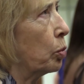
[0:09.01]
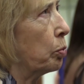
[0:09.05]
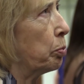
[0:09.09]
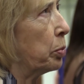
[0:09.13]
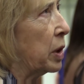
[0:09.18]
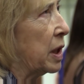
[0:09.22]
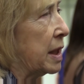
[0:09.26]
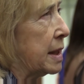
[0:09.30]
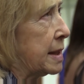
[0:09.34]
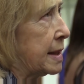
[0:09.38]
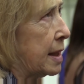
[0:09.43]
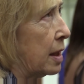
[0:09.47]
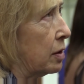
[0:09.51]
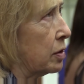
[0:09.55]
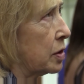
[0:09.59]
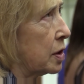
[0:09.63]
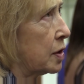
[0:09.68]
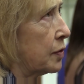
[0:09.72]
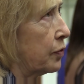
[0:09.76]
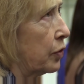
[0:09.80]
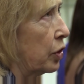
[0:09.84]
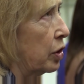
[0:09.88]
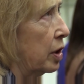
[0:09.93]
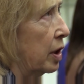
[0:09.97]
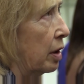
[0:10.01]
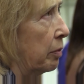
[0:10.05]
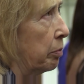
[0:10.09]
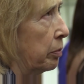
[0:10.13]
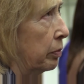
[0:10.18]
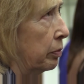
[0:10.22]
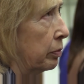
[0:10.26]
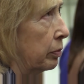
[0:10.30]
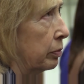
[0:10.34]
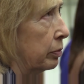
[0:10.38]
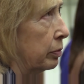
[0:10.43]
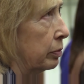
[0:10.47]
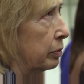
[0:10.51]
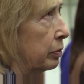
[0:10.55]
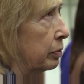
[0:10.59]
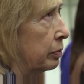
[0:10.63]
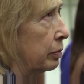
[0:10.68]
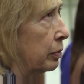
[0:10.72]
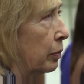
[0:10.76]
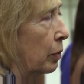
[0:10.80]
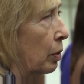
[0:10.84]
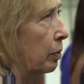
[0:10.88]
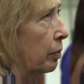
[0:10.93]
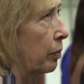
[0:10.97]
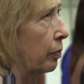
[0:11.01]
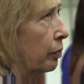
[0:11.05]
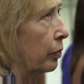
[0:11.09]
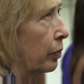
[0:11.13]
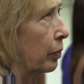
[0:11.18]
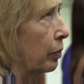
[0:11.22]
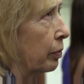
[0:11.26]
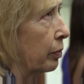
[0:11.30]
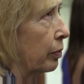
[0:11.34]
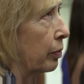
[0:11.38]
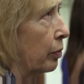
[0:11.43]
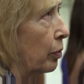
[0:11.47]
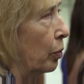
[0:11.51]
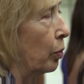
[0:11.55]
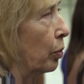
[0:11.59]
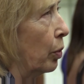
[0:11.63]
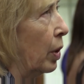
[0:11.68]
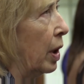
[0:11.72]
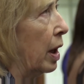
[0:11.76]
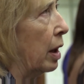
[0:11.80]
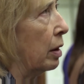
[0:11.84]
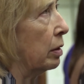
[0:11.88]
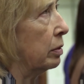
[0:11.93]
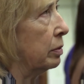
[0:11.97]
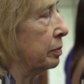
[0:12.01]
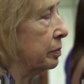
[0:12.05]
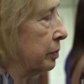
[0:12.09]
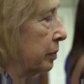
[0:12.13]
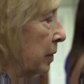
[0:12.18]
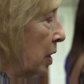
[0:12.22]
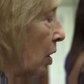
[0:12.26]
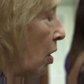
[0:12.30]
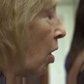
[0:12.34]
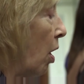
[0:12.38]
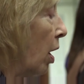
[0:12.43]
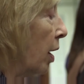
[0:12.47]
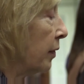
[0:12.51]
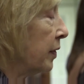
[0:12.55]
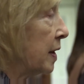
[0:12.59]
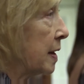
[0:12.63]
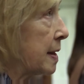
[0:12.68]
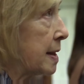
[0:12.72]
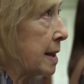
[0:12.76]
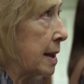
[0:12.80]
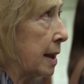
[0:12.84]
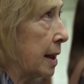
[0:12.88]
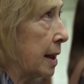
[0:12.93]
of area residents. Council and administrative staff made themselves